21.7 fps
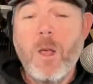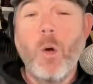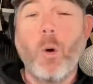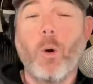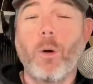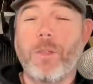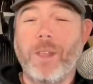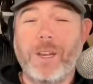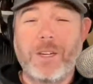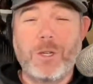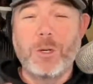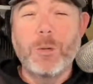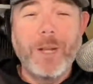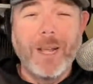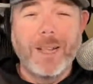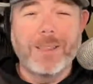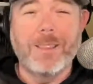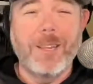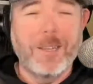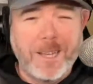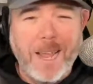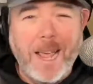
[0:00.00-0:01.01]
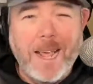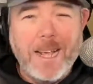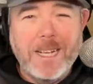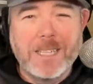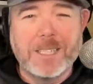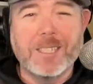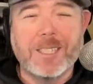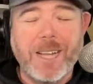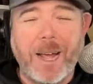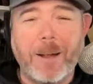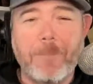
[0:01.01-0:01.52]
or they do get to
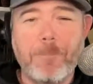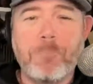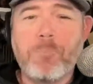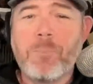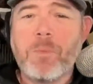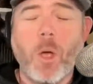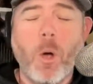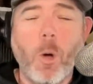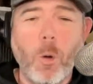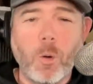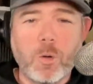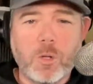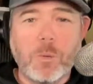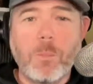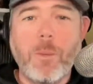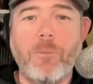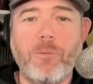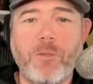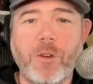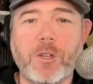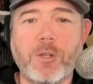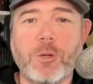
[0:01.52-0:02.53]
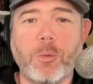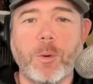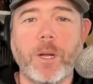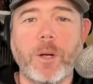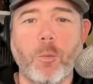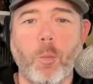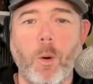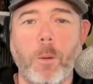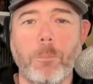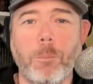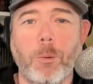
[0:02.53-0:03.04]
taste that ultimate victory
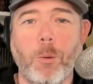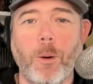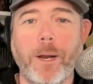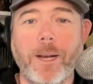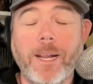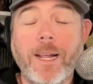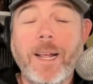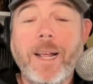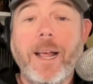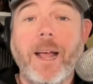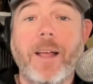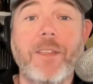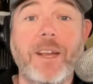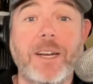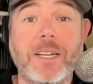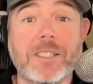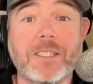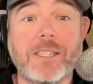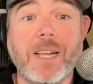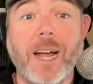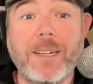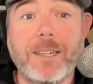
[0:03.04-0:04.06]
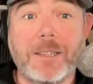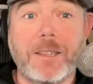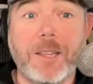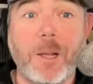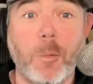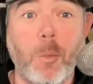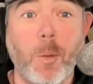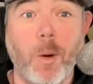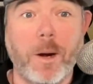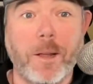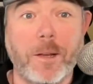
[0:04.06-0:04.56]
at one point, and they decide that they
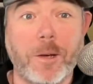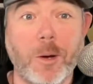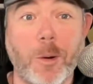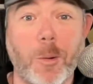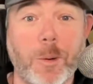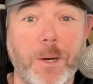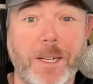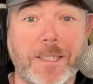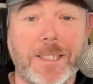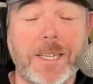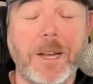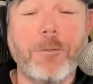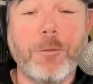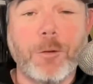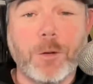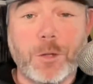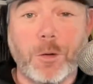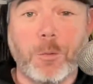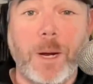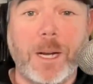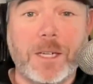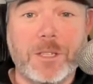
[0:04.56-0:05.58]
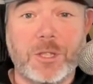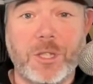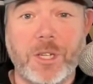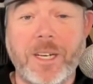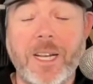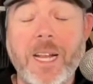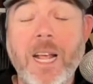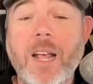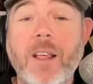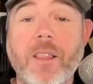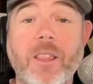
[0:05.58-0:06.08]
want to go in a different direction.